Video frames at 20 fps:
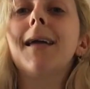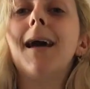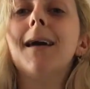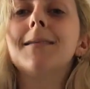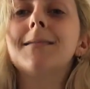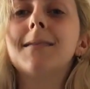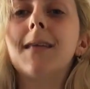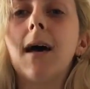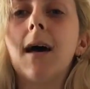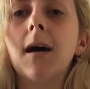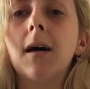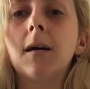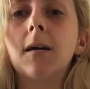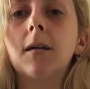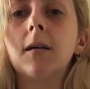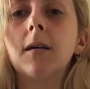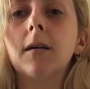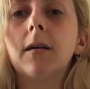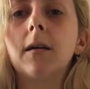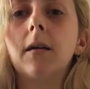casa.
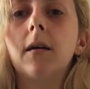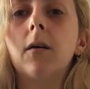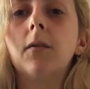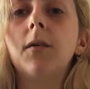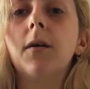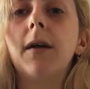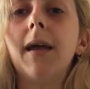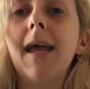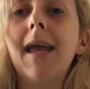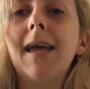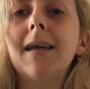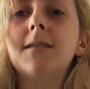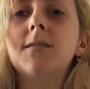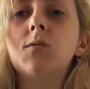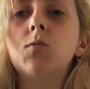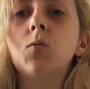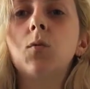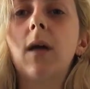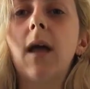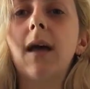Oh no, es
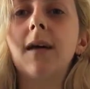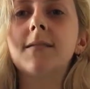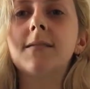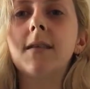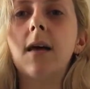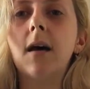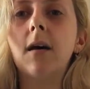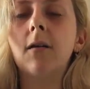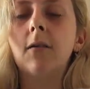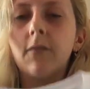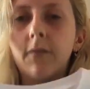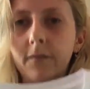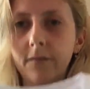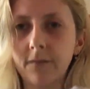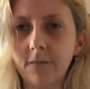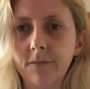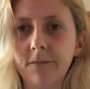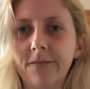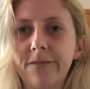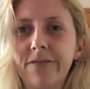su casa.
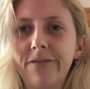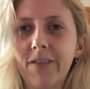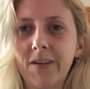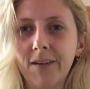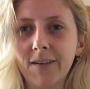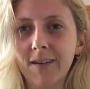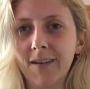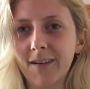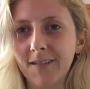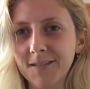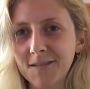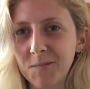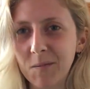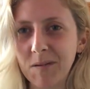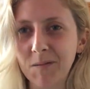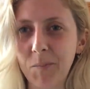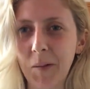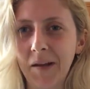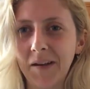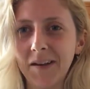Oh, fuck, I can't
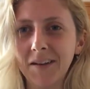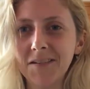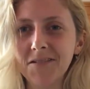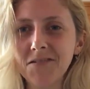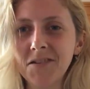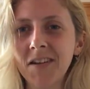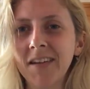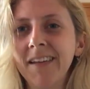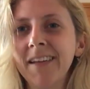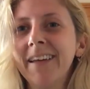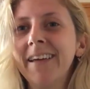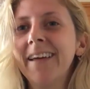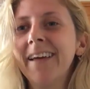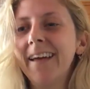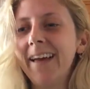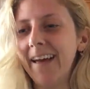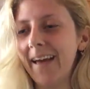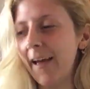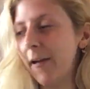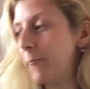speak Spanish.
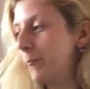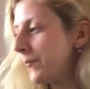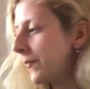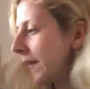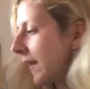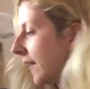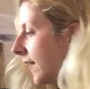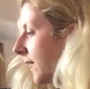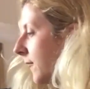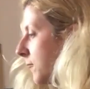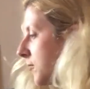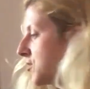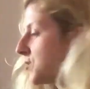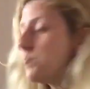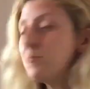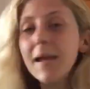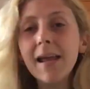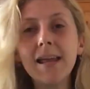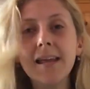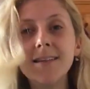
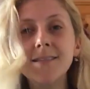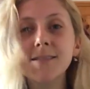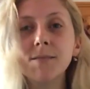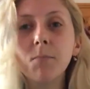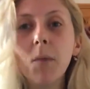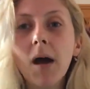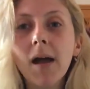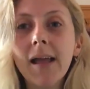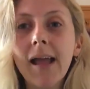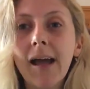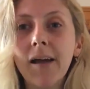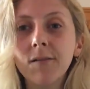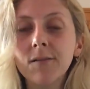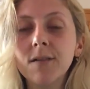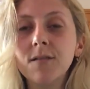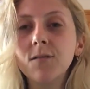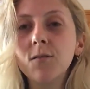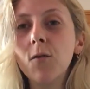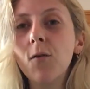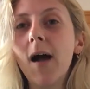Which means my
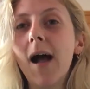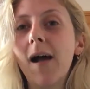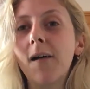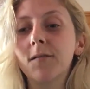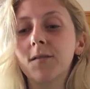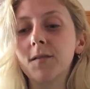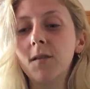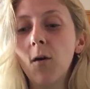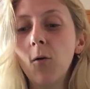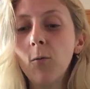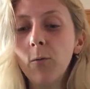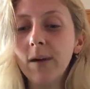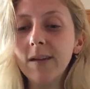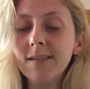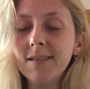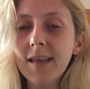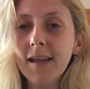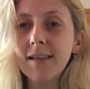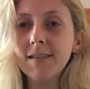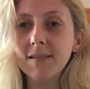house is your house, and I
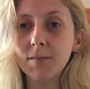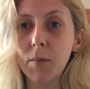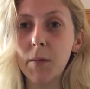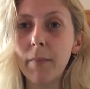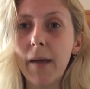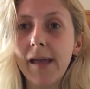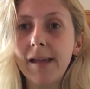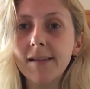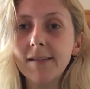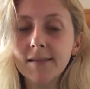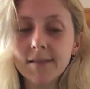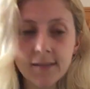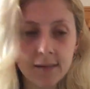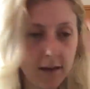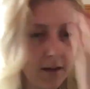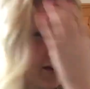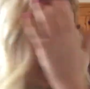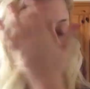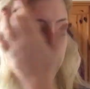always say it to my mates